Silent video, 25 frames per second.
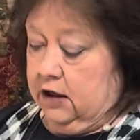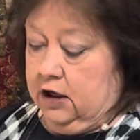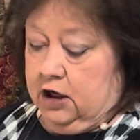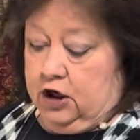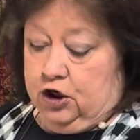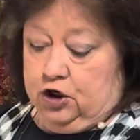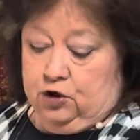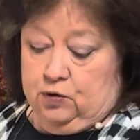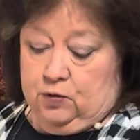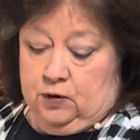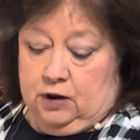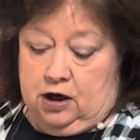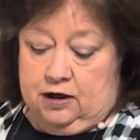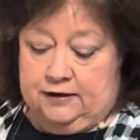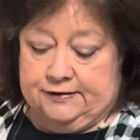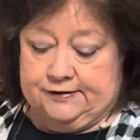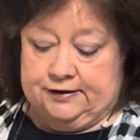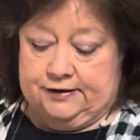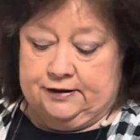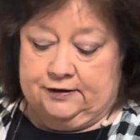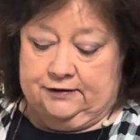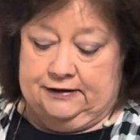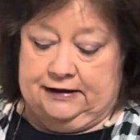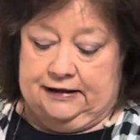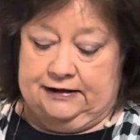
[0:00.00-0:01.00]
You will
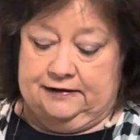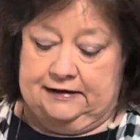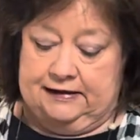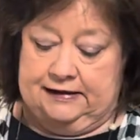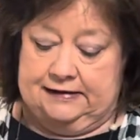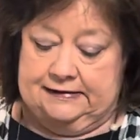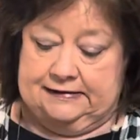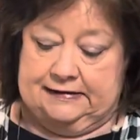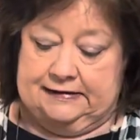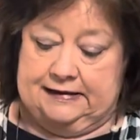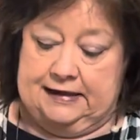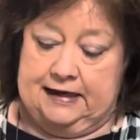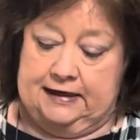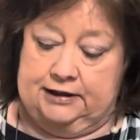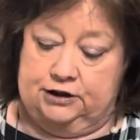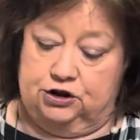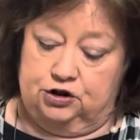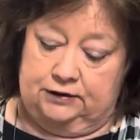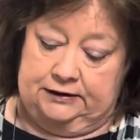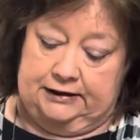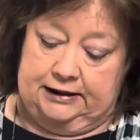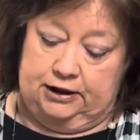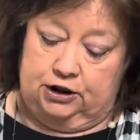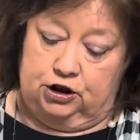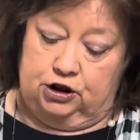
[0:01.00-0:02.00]
also need these things. You'll
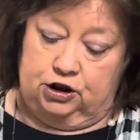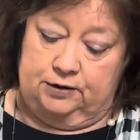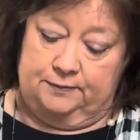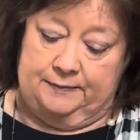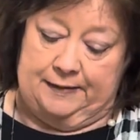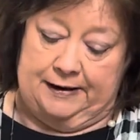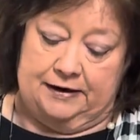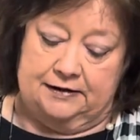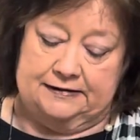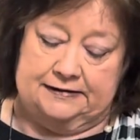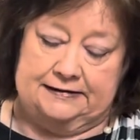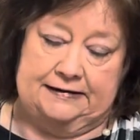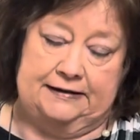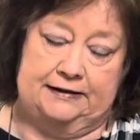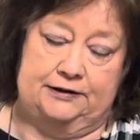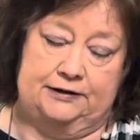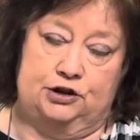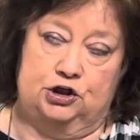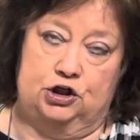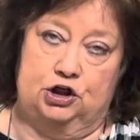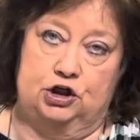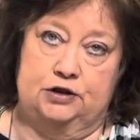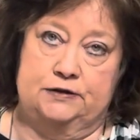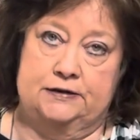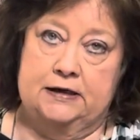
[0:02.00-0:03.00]
need a good pair of
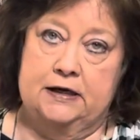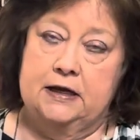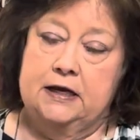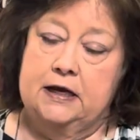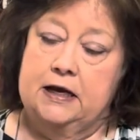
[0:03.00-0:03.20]
scissors.